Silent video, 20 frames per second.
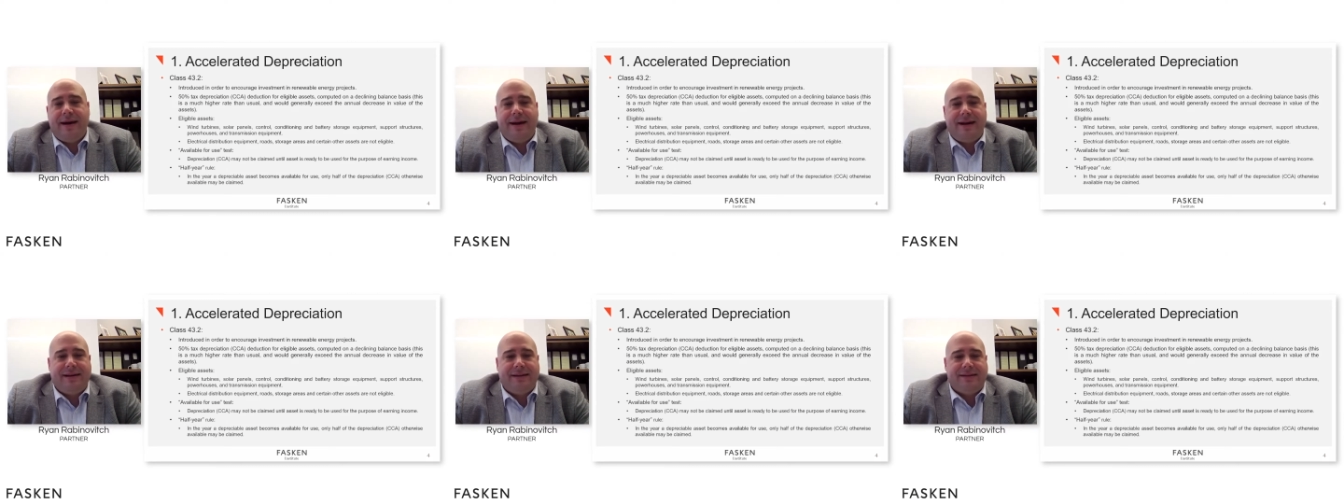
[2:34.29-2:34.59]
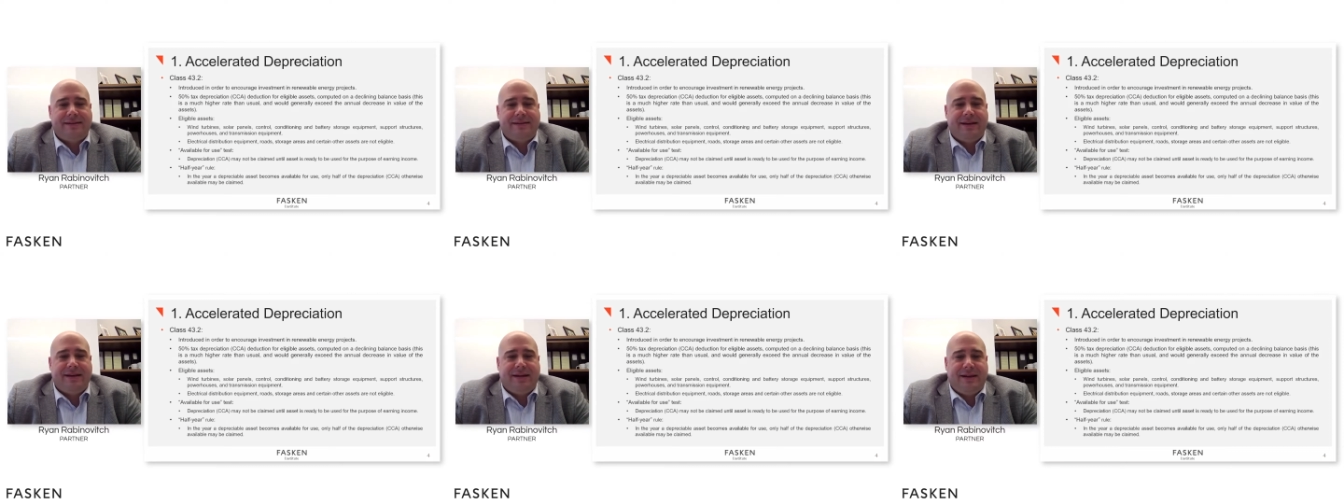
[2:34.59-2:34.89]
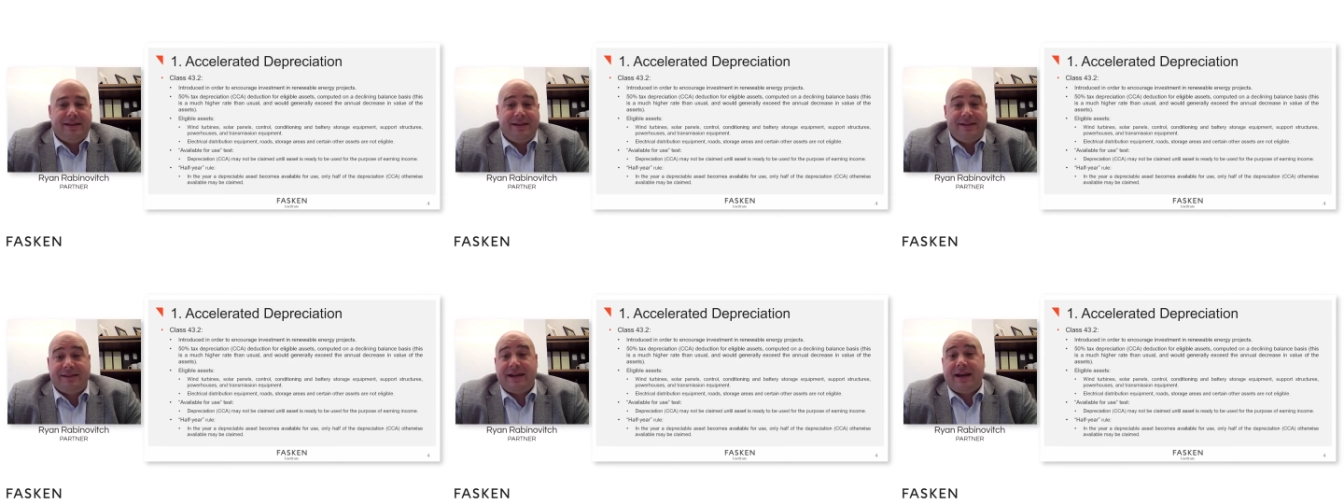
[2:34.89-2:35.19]
It's
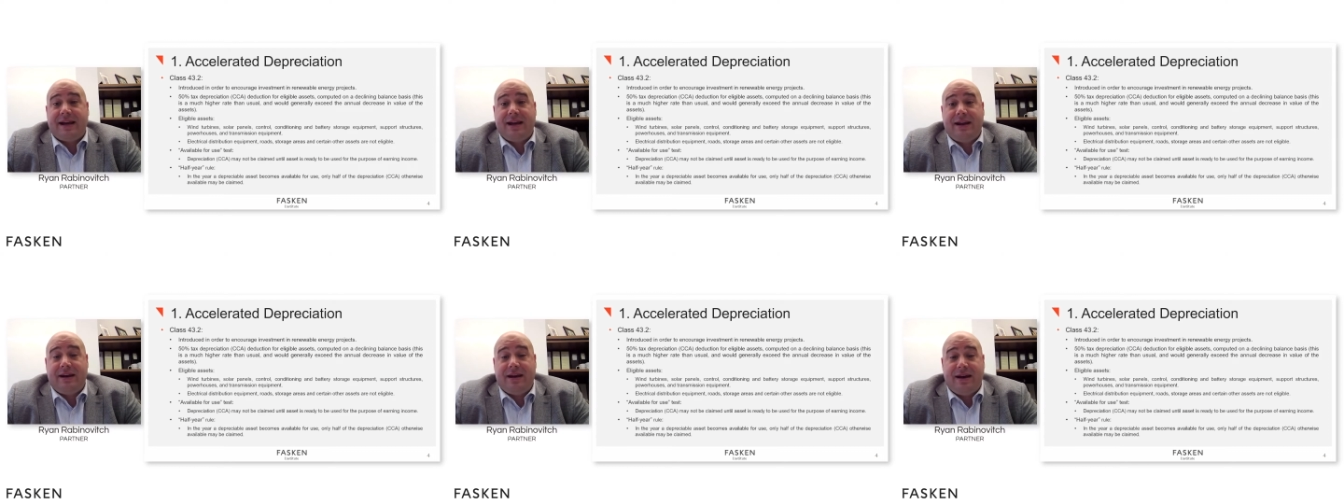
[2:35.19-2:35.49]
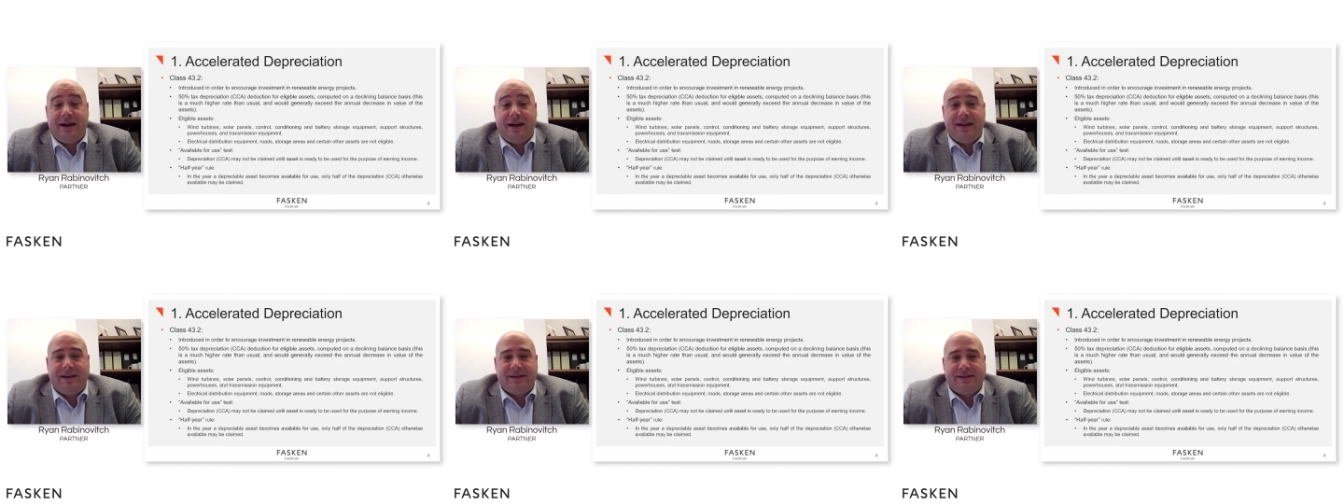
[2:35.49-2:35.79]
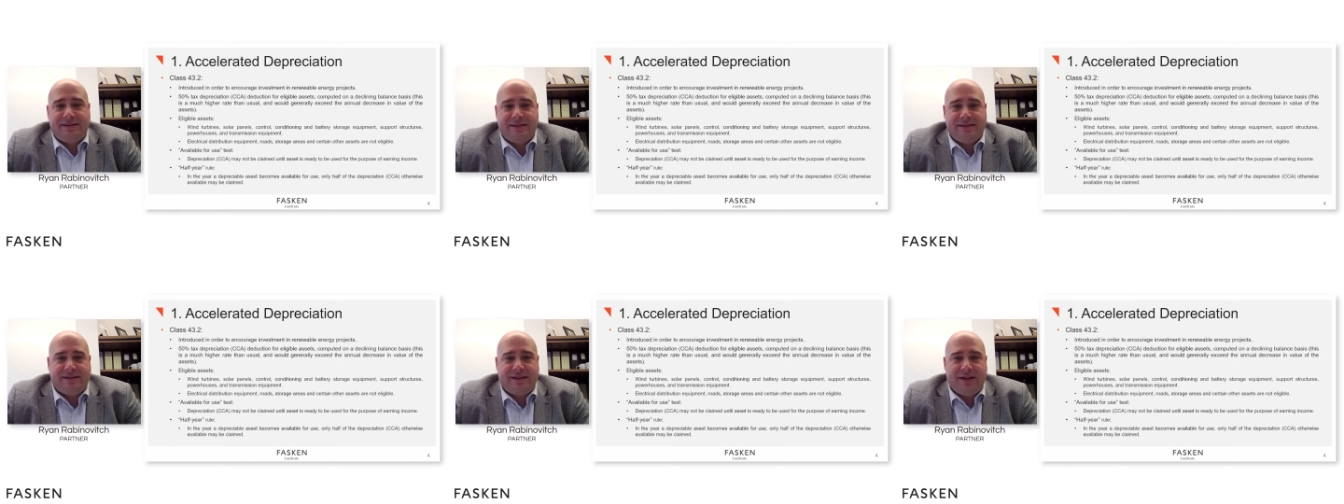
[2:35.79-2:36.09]
the second
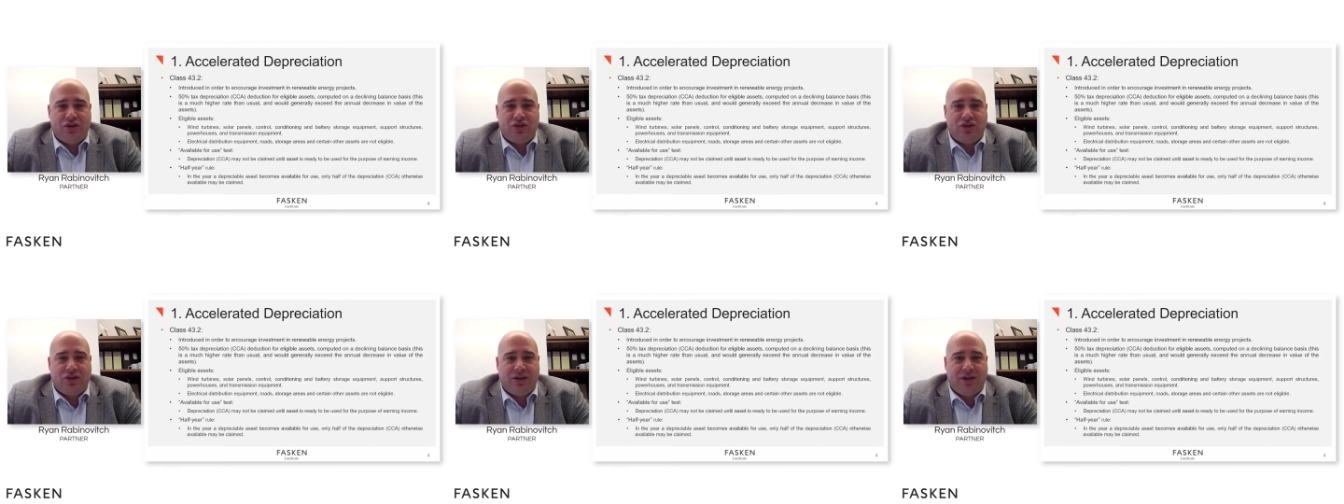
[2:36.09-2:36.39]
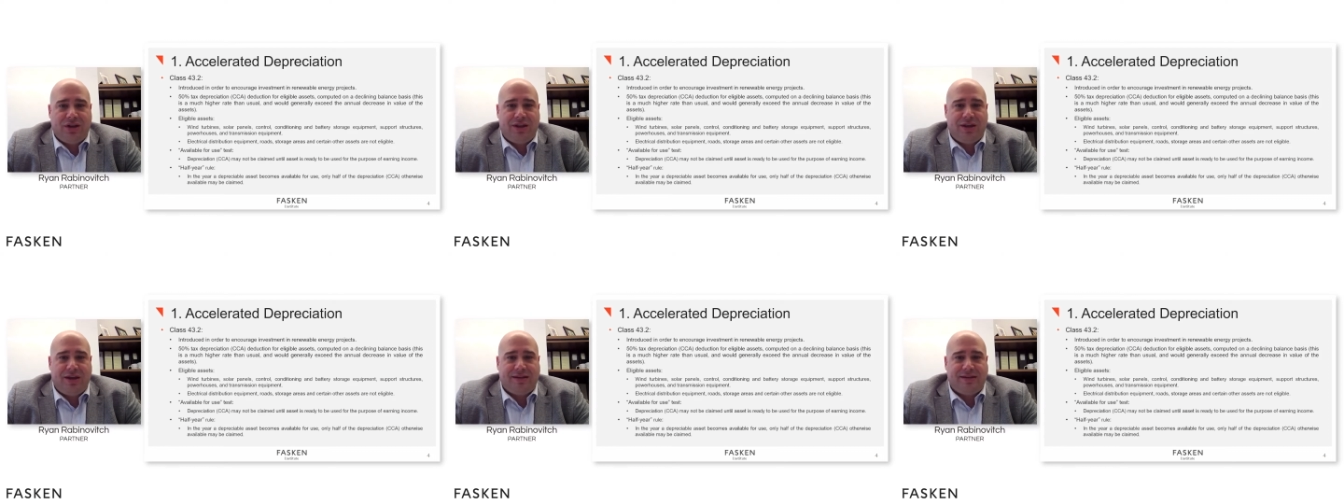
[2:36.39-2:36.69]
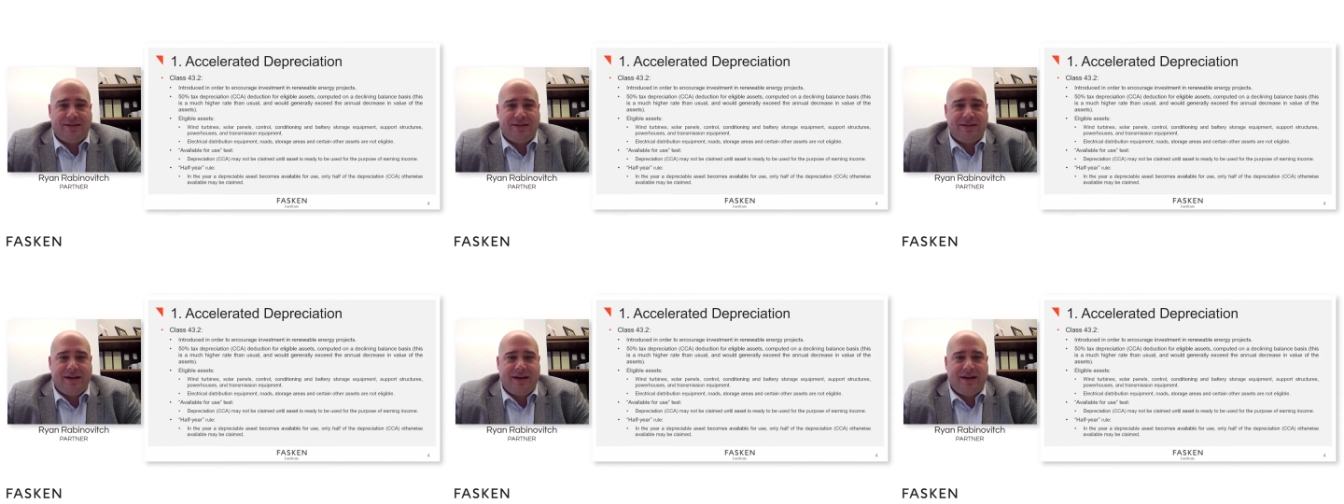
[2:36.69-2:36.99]
highest, essentially,
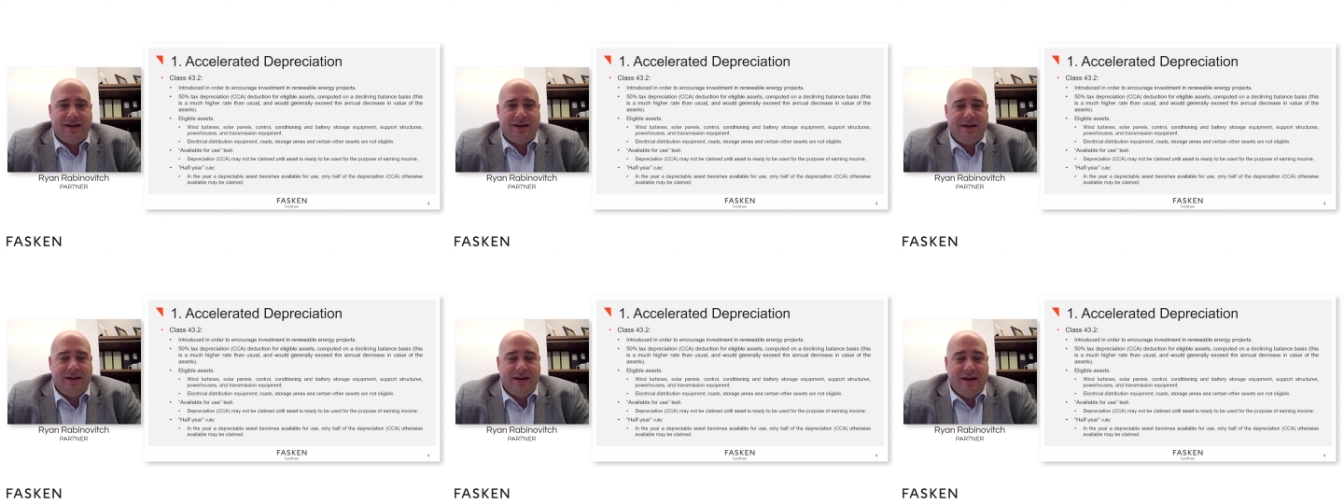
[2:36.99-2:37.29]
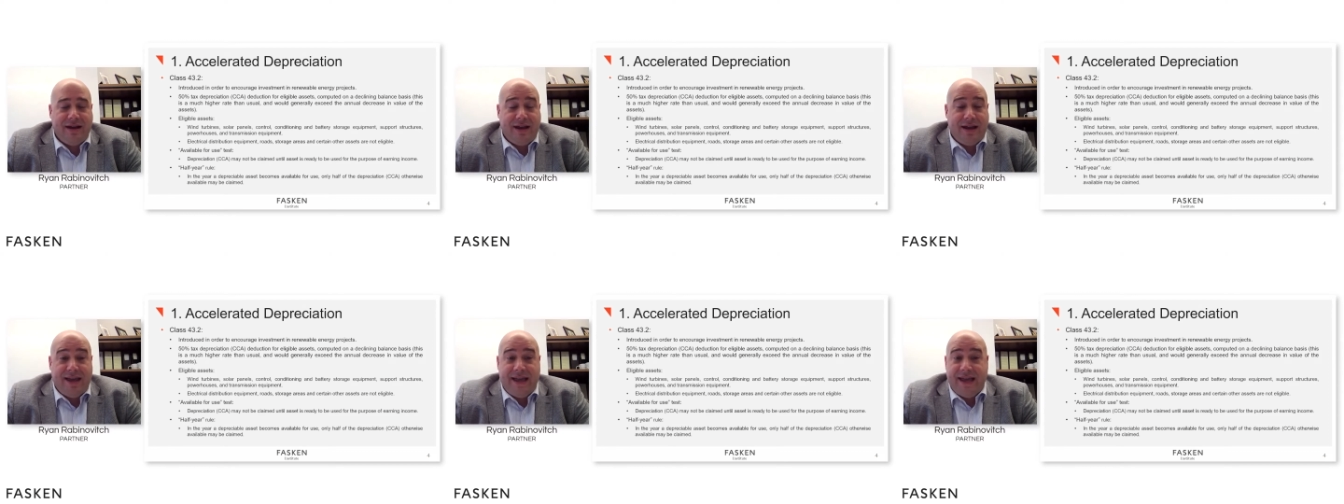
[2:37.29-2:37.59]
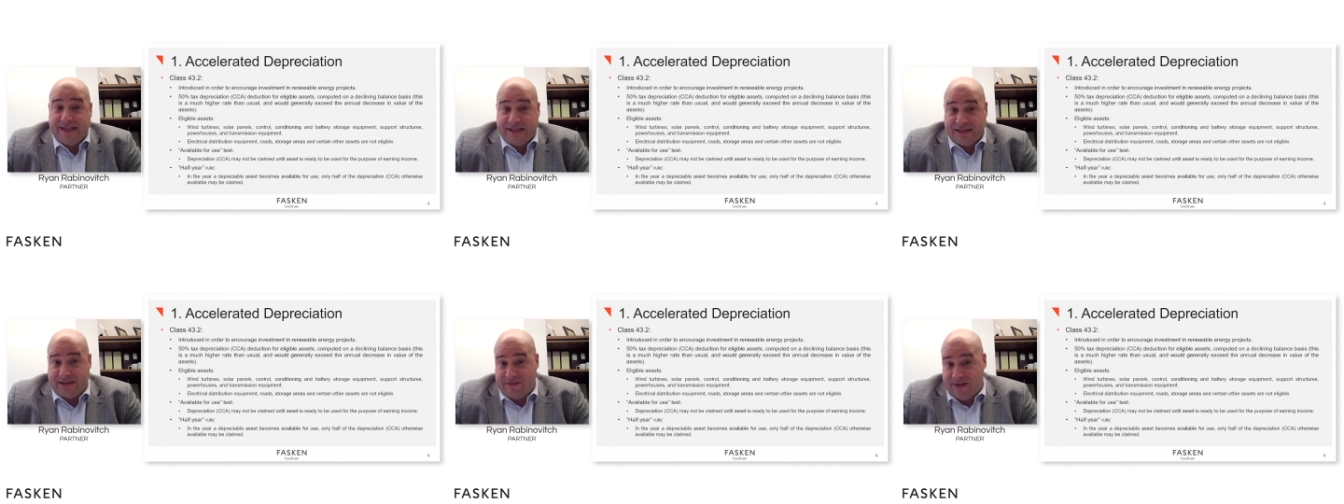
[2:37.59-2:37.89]
that
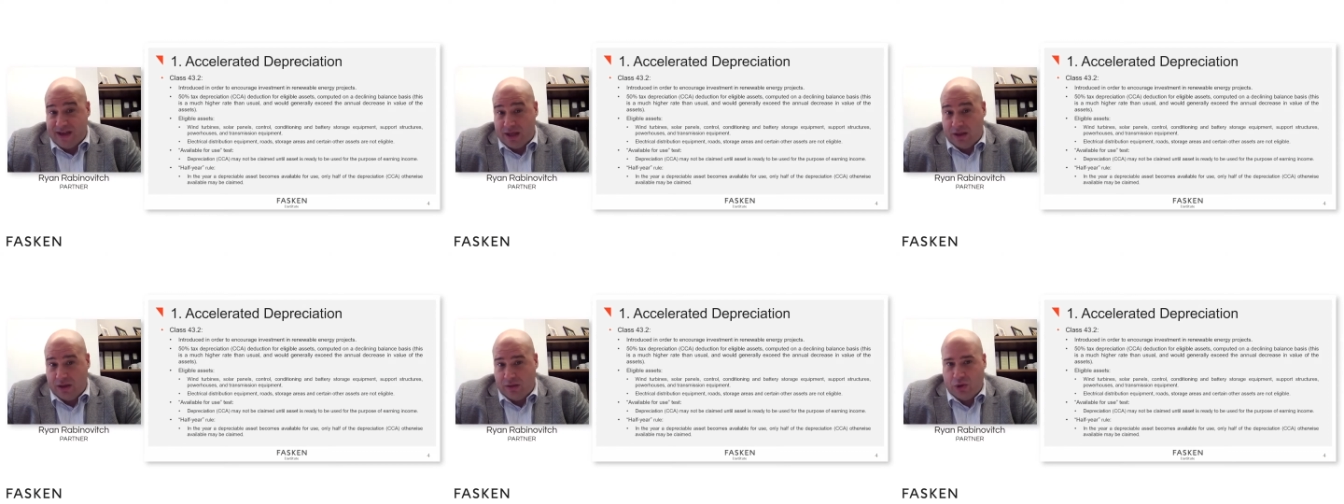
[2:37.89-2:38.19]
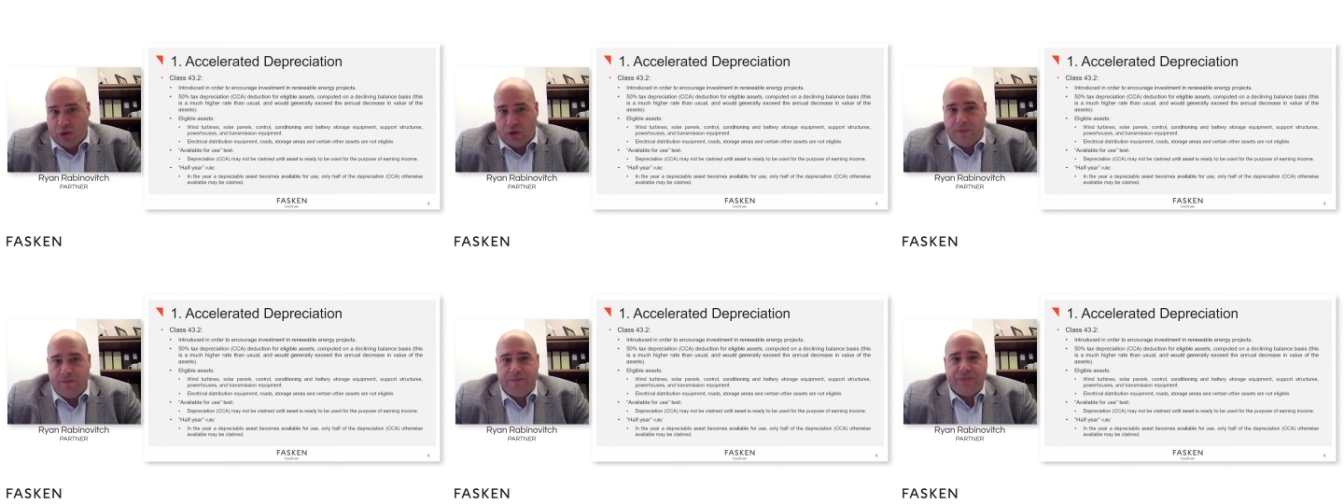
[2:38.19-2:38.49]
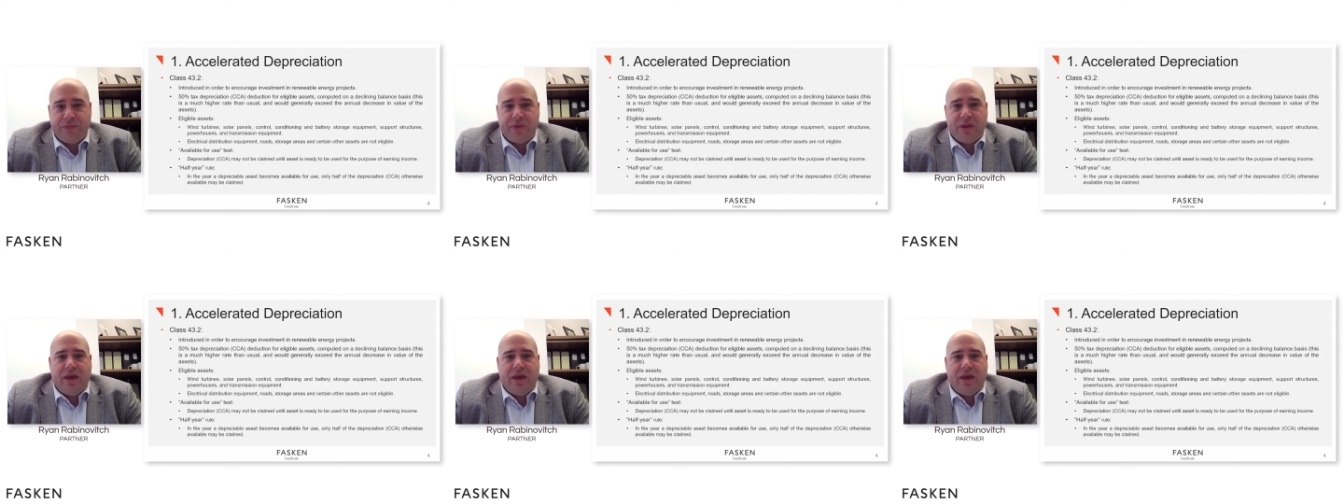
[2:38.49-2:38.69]
is available.